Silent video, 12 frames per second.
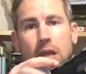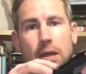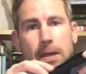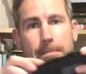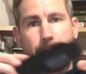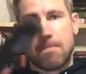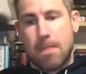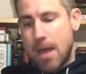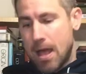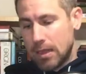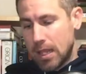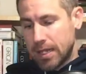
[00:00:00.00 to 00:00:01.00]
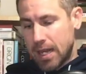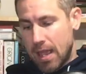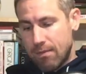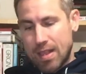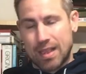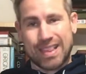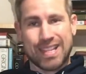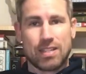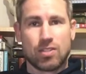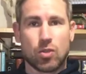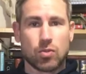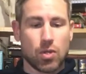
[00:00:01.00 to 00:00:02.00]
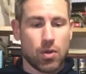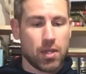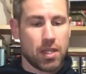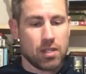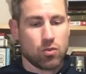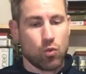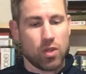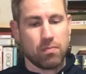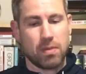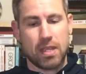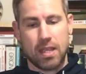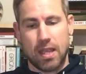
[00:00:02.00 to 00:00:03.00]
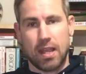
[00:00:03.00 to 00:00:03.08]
I like to have at least 2 tourniquets with me,